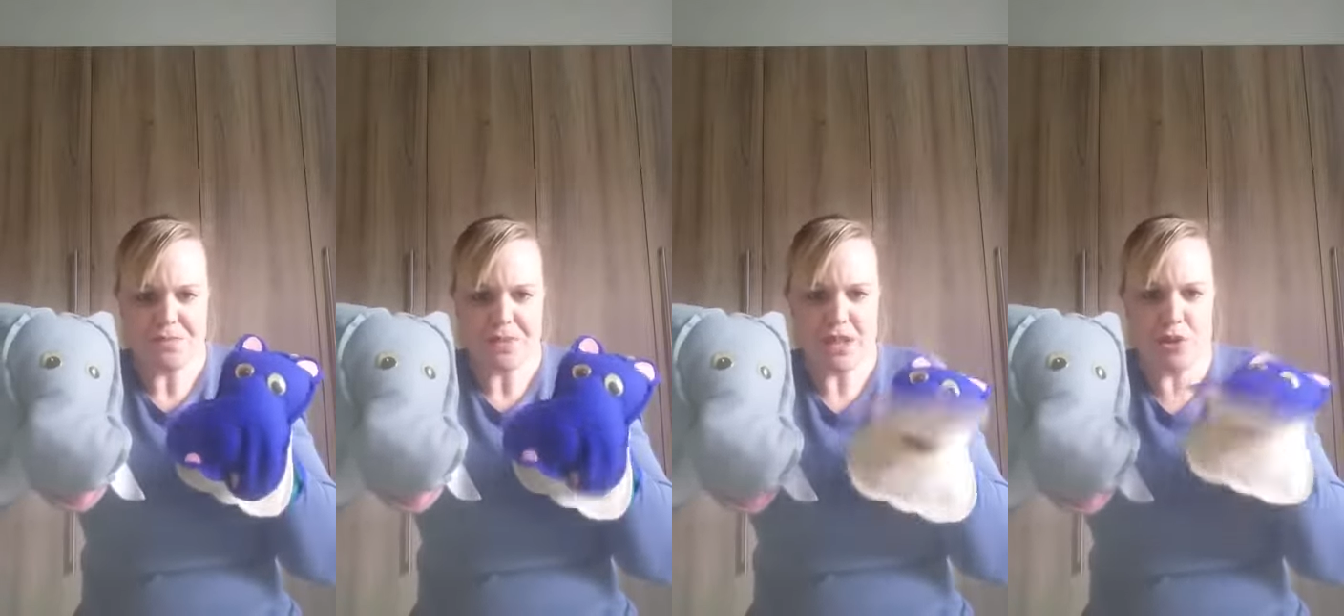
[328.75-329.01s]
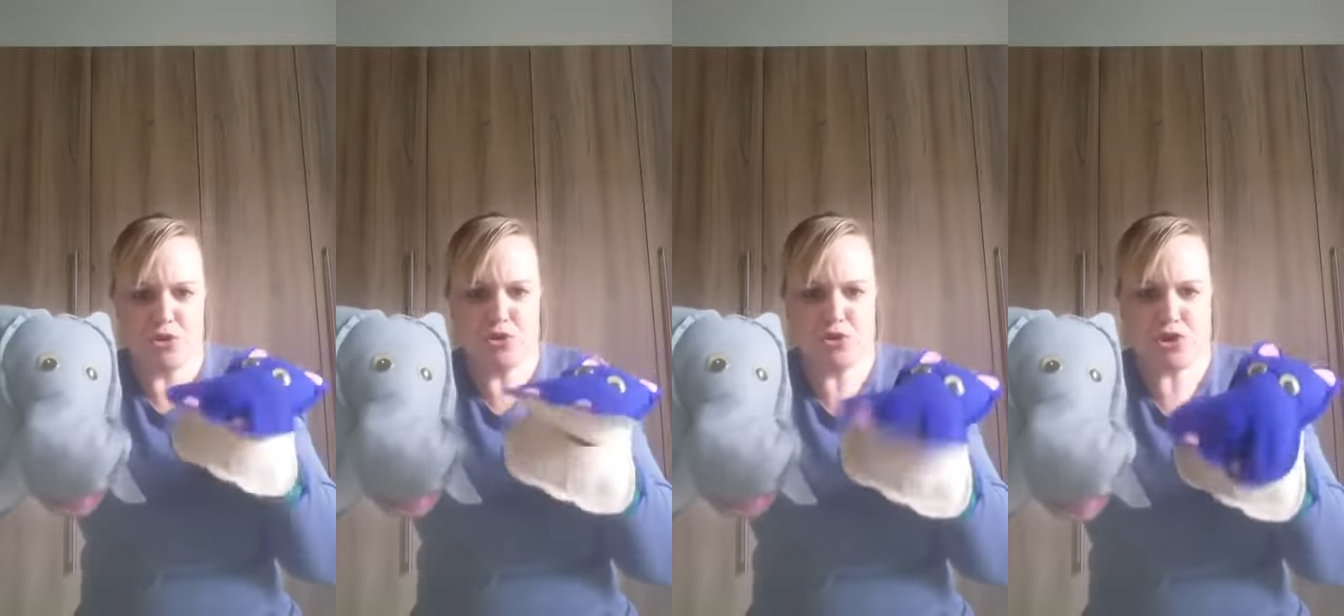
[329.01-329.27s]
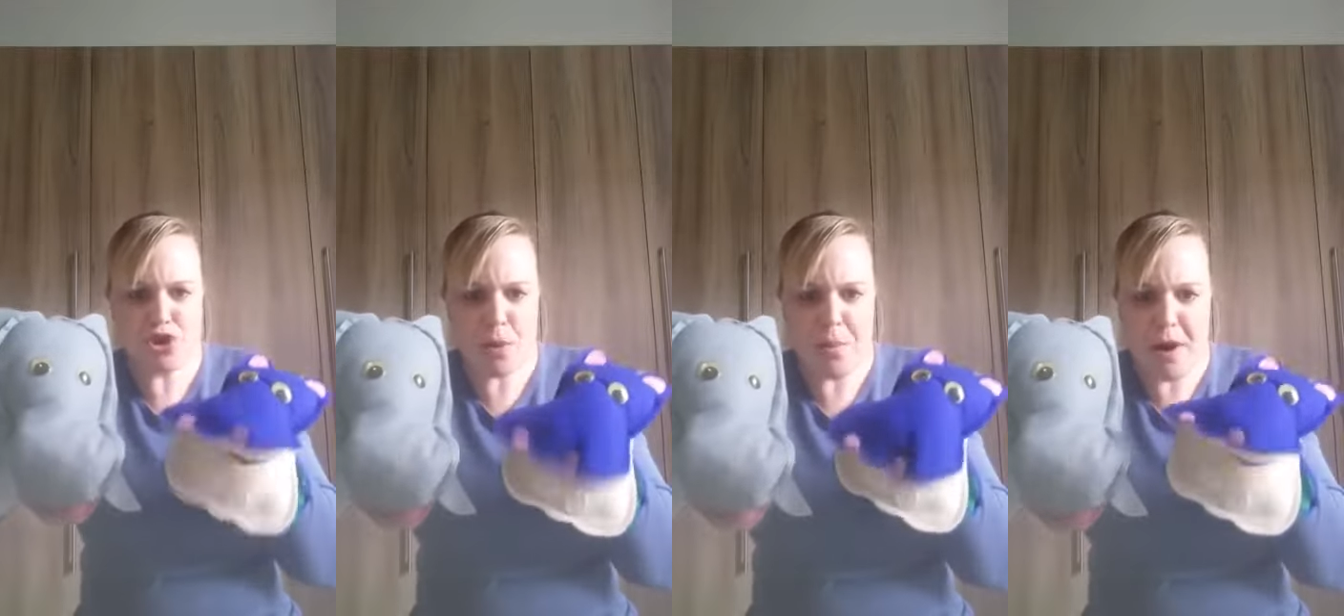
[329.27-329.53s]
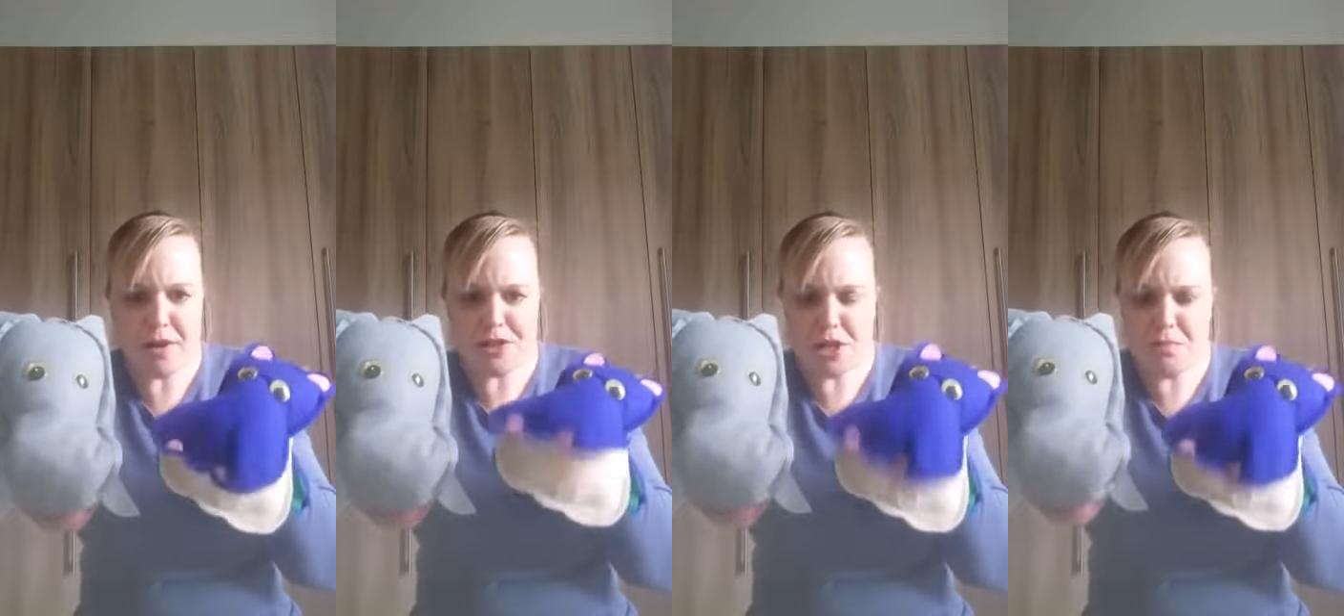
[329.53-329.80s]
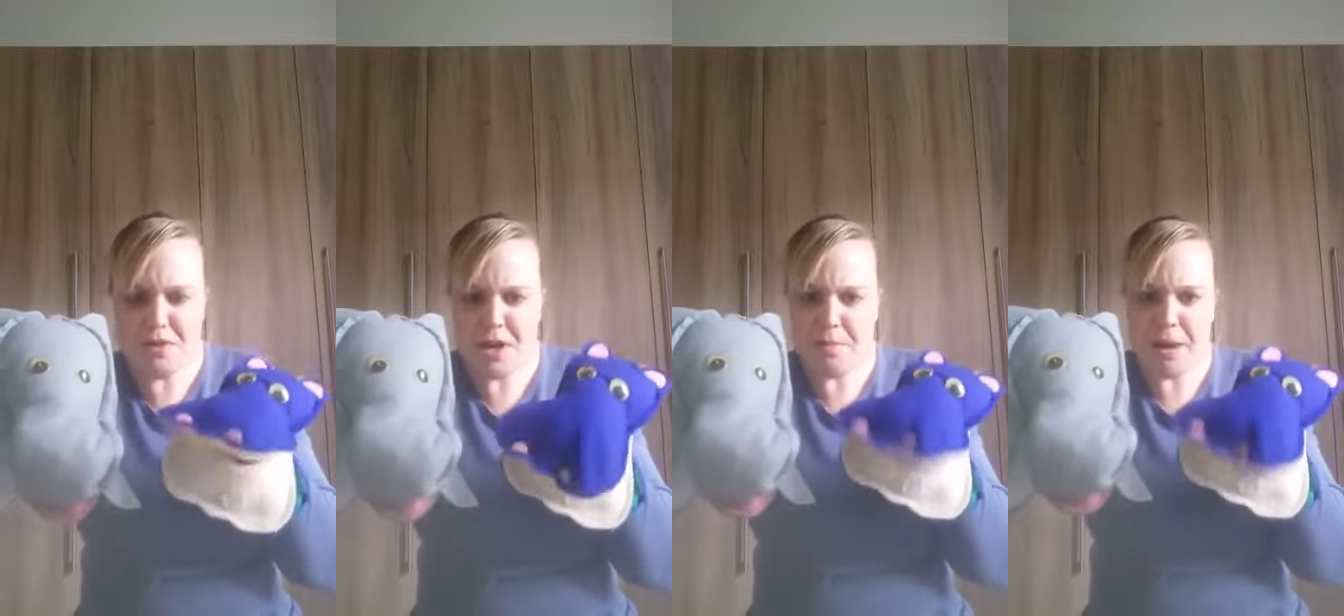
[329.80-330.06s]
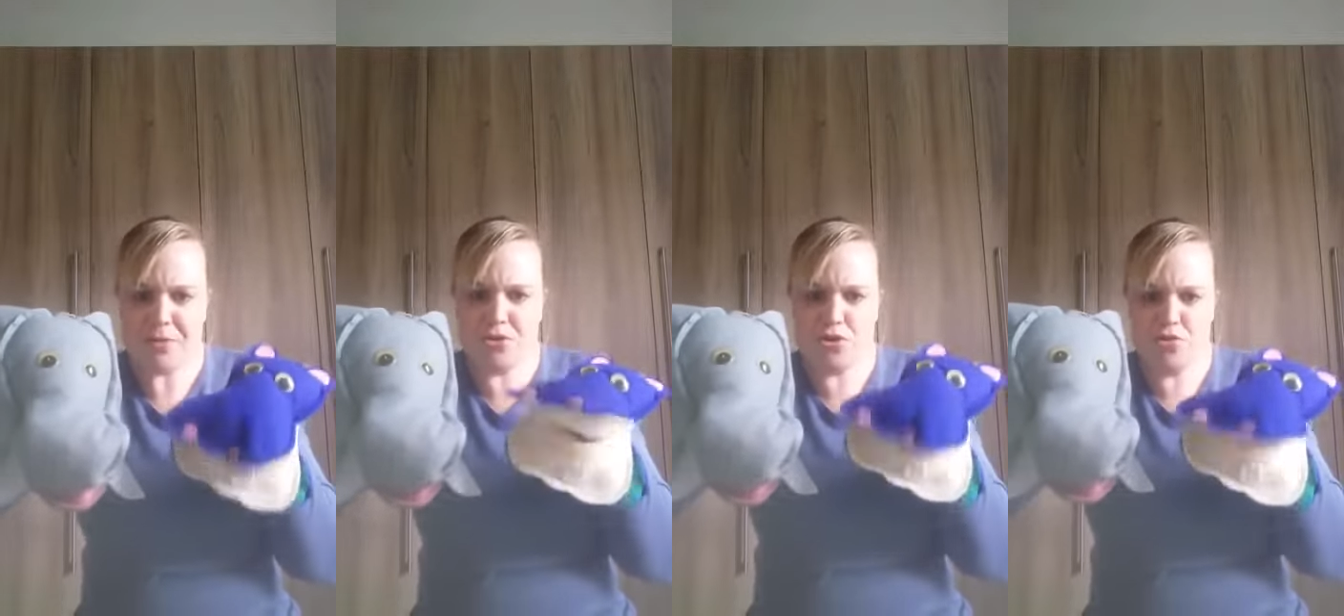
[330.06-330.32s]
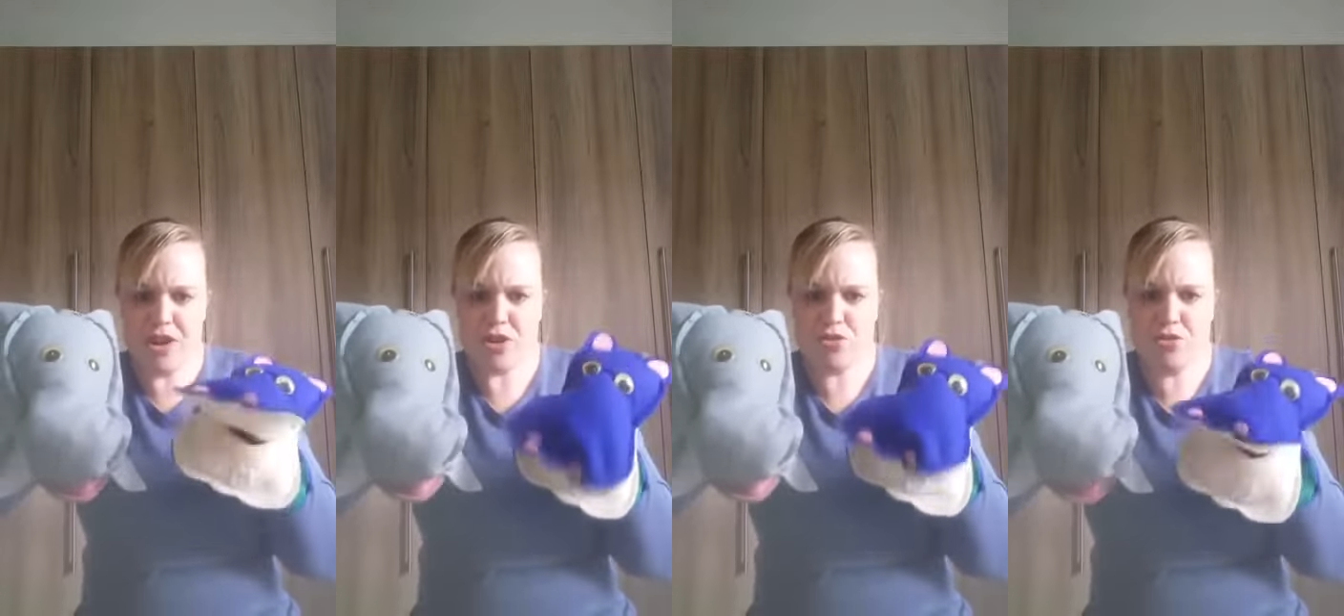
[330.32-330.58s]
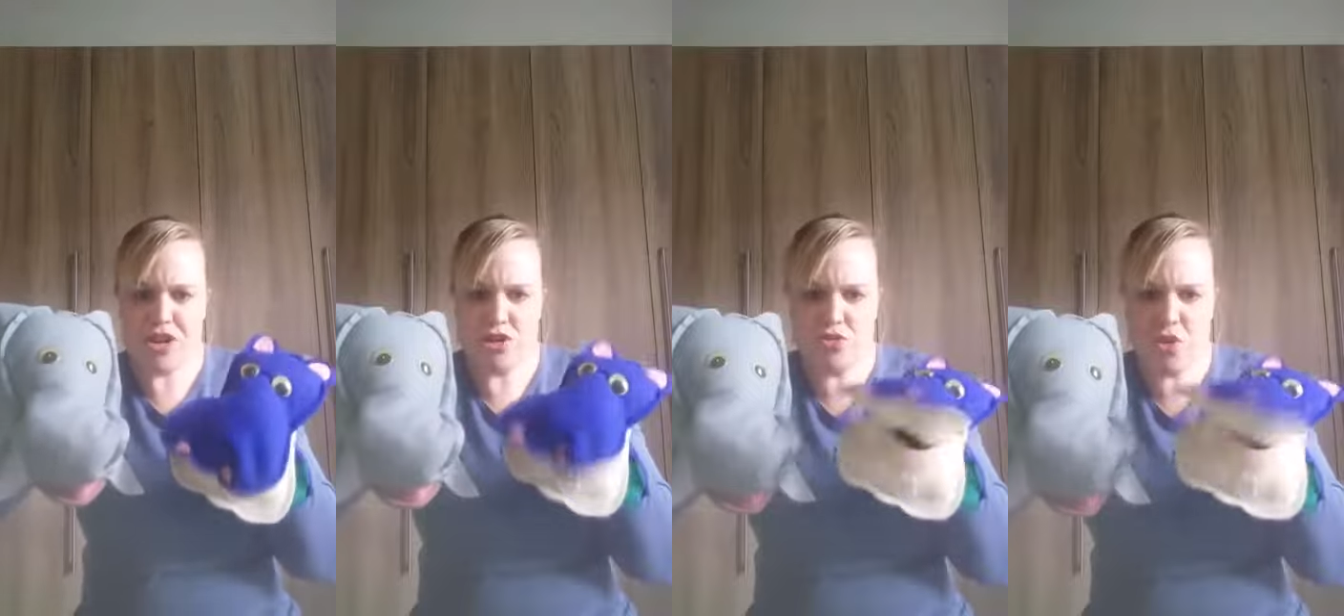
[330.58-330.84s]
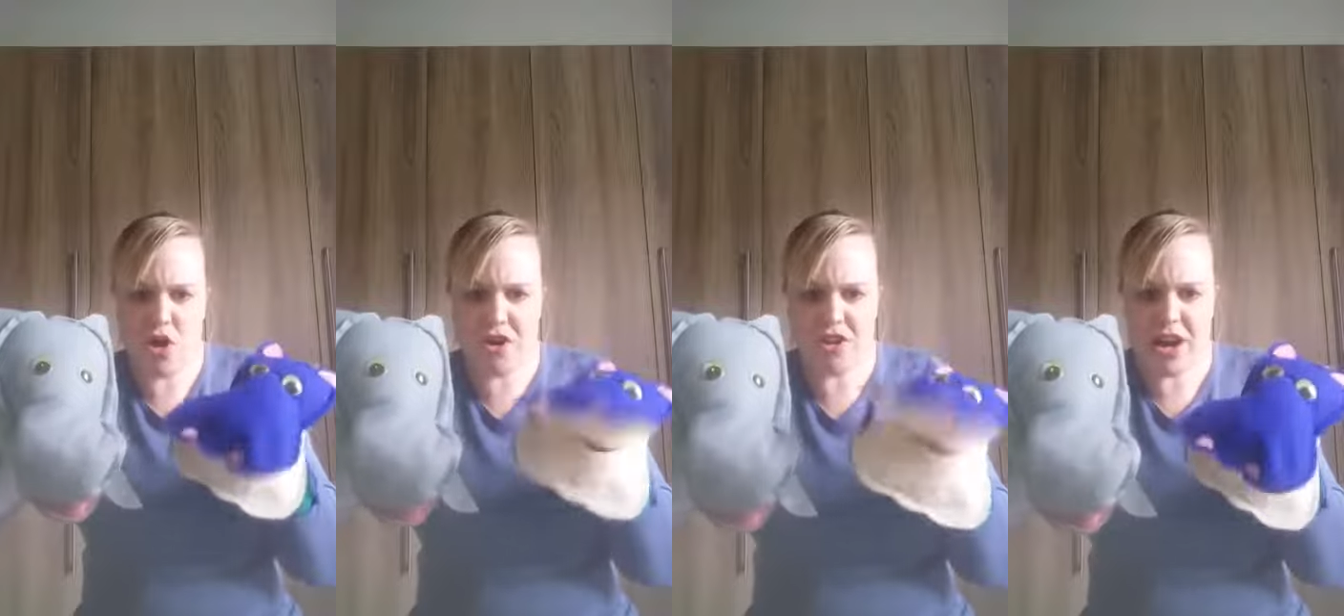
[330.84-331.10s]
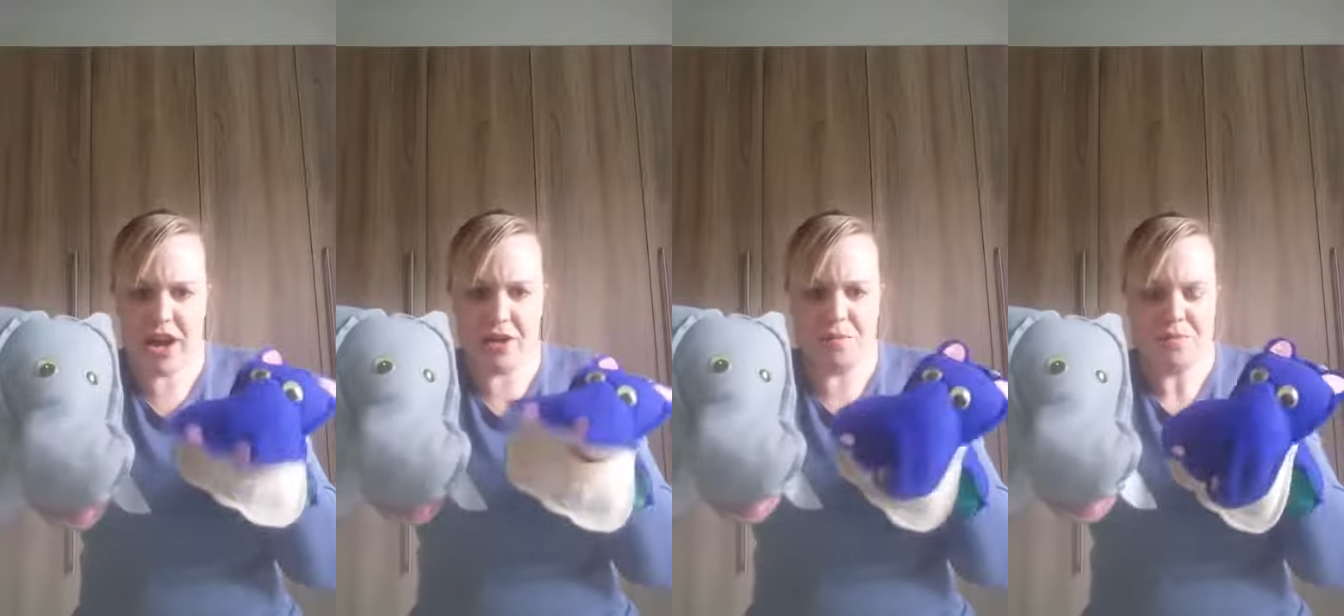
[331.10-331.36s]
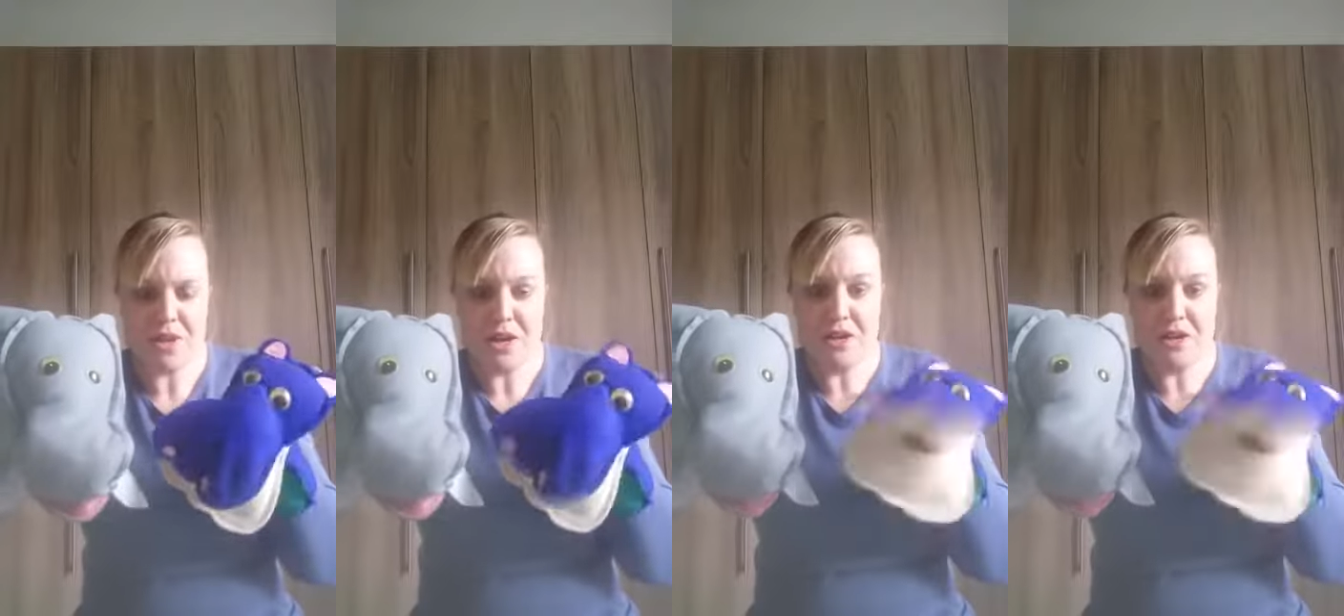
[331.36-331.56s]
Now you stop asking me about the great green crocodile.